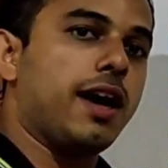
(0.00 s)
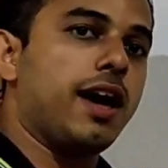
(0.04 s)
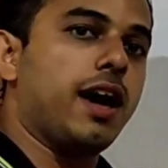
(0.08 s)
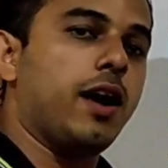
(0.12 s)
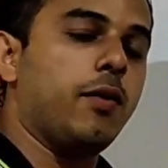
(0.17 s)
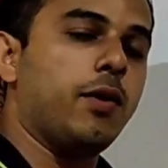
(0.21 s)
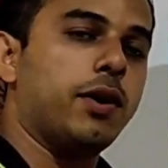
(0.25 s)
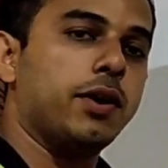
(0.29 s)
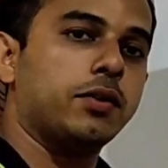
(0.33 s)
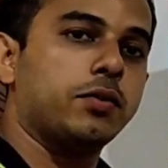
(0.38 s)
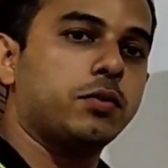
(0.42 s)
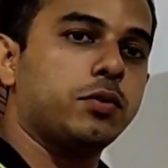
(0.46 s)

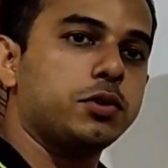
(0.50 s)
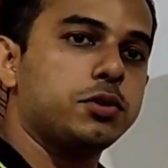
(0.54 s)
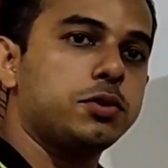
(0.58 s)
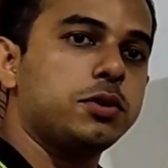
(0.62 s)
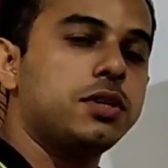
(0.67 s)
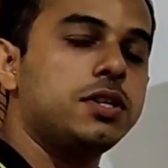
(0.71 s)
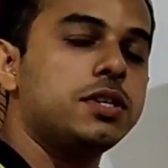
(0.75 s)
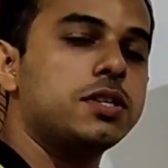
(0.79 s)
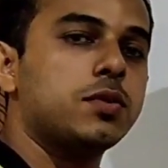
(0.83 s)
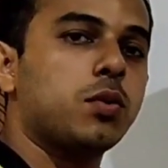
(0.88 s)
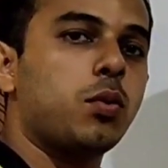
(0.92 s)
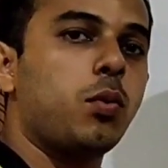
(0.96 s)
our
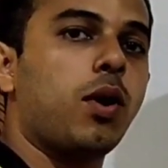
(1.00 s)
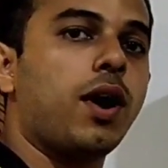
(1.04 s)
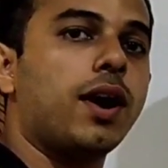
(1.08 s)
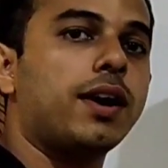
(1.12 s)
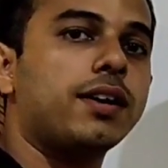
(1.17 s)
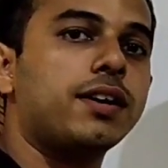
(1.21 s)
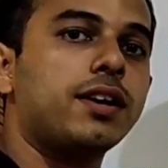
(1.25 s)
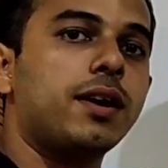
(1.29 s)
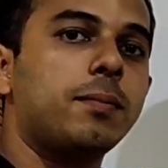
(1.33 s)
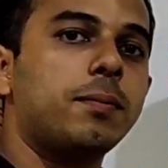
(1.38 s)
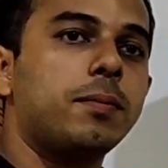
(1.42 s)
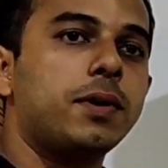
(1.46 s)
question is,
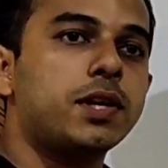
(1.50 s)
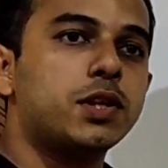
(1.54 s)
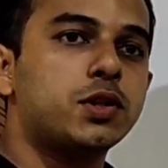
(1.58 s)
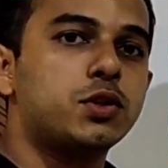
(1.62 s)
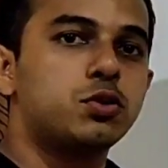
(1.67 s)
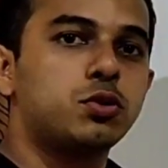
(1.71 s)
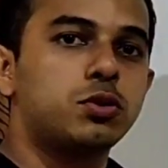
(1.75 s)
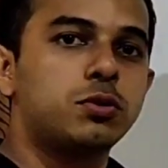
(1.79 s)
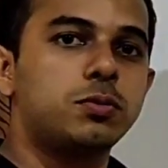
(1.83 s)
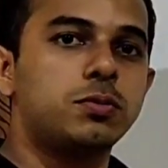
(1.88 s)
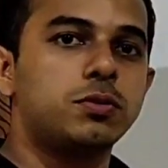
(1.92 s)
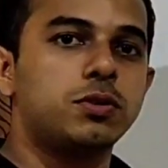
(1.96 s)
what number
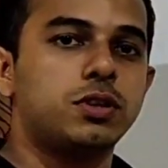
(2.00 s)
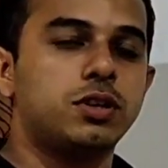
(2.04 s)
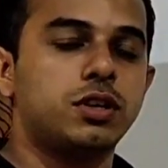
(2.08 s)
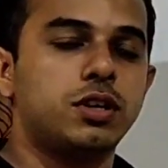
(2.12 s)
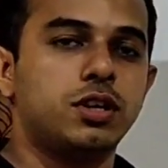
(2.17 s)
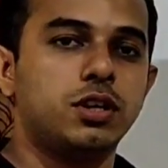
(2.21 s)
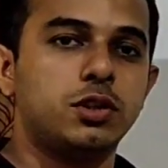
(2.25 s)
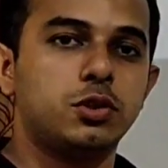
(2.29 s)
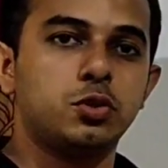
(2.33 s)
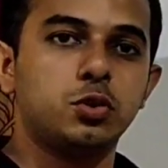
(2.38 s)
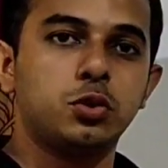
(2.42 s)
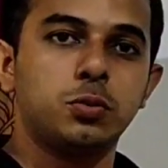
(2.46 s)

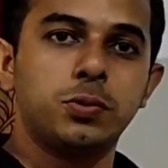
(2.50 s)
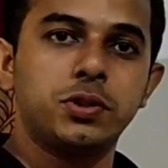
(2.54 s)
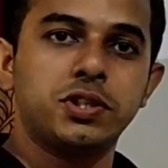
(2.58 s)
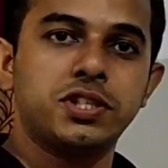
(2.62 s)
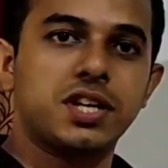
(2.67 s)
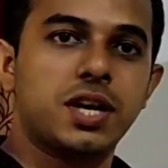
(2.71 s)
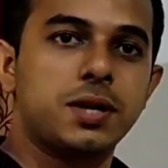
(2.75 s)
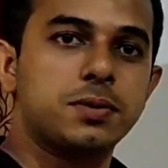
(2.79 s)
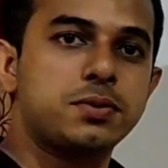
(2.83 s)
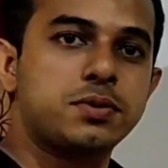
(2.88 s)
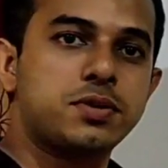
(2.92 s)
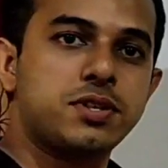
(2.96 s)
should be
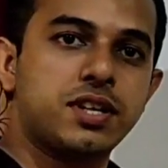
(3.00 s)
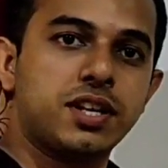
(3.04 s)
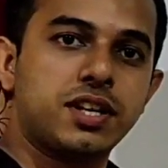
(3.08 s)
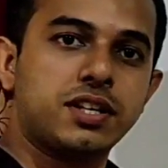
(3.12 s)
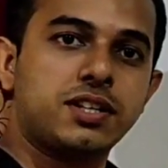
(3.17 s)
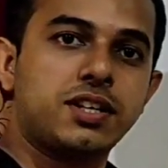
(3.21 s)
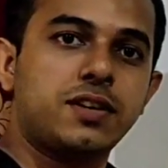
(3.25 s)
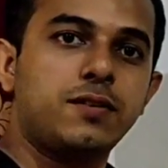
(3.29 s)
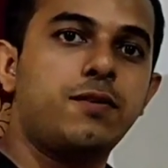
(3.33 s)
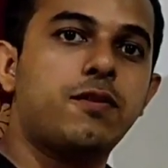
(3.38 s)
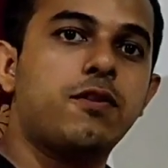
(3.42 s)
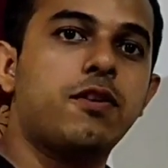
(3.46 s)

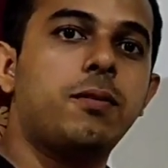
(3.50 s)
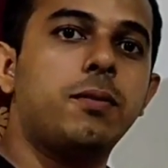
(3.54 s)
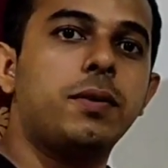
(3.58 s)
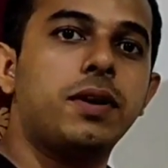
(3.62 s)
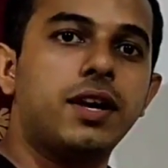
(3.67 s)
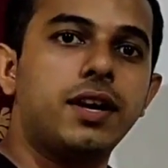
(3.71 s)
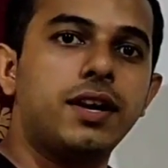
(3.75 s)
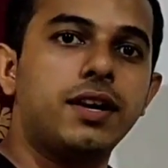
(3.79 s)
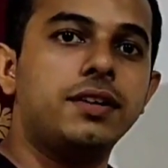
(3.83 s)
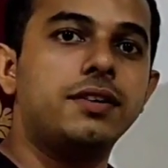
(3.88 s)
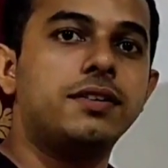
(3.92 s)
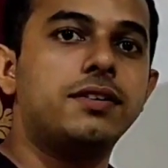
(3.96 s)
subtracted from
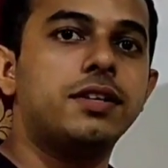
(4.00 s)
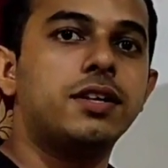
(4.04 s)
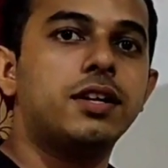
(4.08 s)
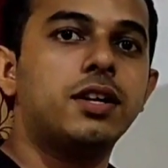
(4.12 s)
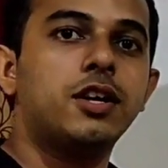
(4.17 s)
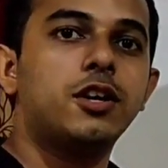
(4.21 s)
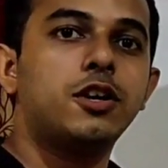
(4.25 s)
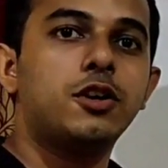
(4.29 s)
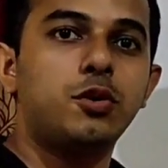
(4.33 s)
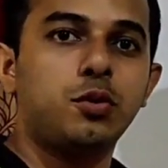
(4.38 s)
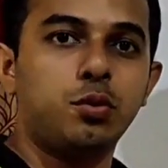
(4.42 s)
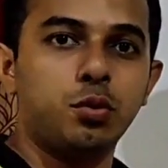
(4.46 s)
8
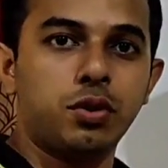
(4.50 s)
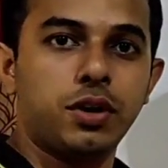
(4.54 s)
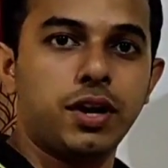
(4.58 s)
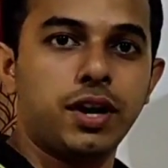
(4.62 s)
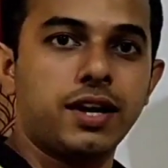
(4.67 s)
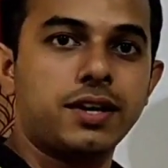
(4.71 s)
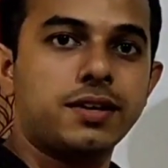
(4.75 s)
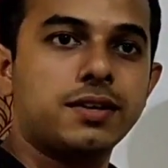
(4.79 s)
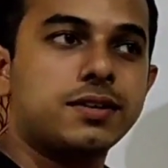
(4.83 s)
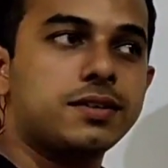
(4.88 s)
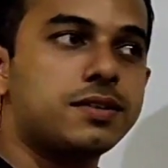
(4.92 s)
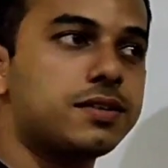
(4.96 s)
to
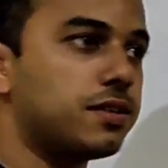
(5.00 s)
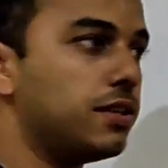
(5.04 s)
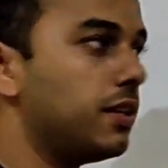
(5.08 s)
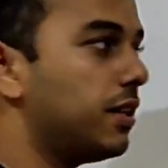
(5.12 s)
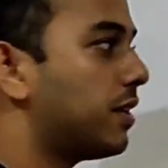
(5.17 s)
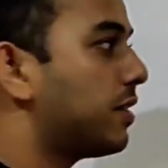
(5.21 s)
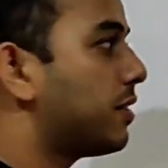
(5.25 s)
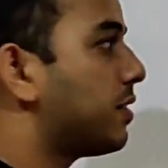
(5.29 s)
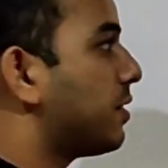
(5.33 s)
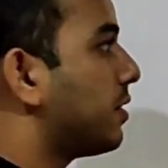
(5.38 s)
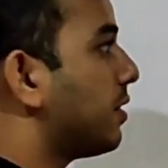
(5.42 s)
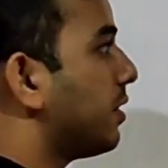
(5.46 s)
get
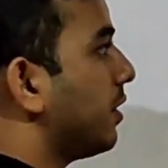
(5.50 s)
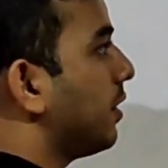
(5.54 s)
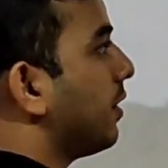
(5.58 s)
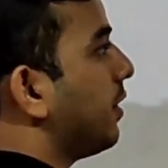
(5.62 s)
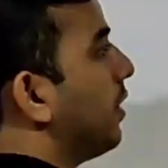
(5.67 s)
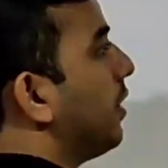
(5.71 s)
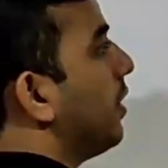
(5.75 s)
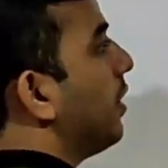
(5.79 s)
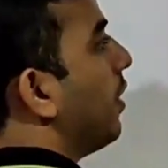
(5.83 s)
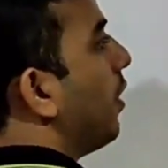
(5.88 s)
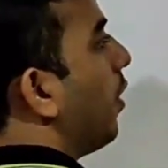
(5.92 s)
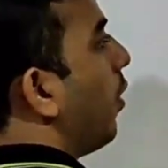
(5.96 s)
6?
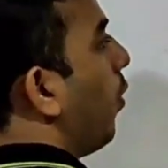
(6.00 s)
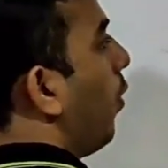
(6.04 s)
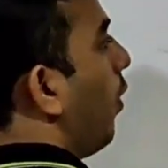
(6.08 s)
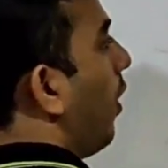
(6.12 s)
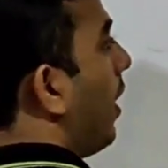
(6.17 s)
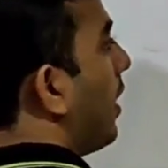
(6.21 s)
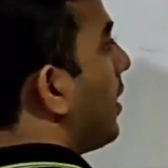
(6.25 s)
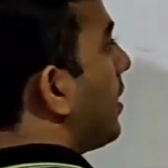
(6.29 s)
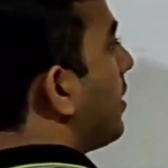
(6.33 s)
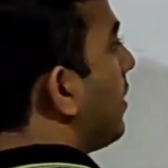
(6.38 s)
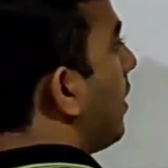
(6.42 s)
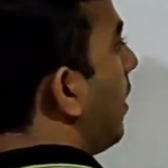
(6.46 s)

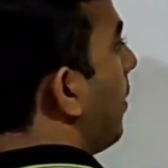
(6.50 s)
What